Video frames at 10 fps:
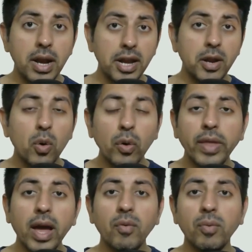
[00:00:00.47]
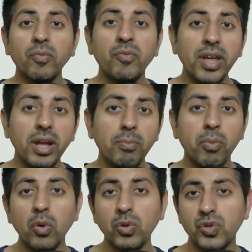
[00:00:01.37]
Did you know that weak
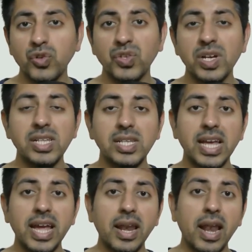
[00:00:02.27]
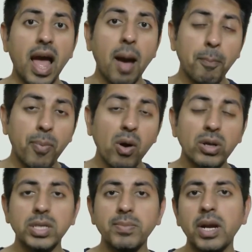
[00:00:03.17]
bones results in
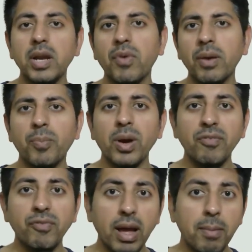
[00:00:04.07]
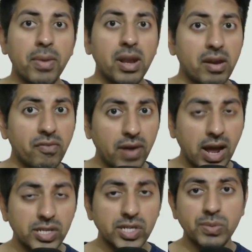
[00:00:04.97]
approximately 1.5 million
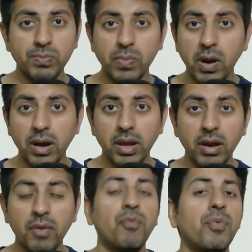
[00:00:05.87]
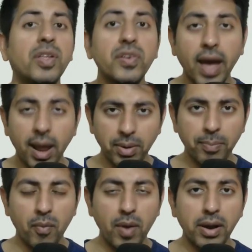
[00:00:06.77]
fractures per year, which can be
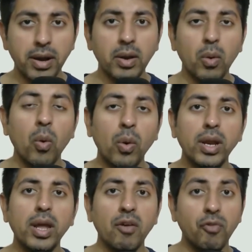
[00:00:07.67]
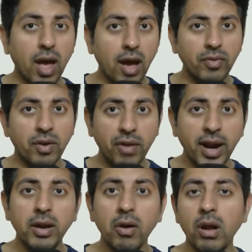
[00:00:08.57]
prevented only if you have the
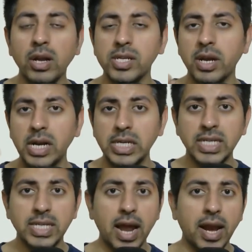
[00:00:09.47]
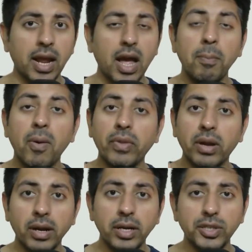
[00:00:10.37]
right knowledge and understanding about
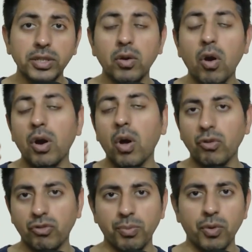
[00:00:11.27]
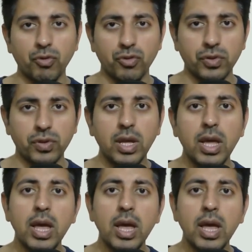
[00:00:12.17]
the condition called osteoporosis?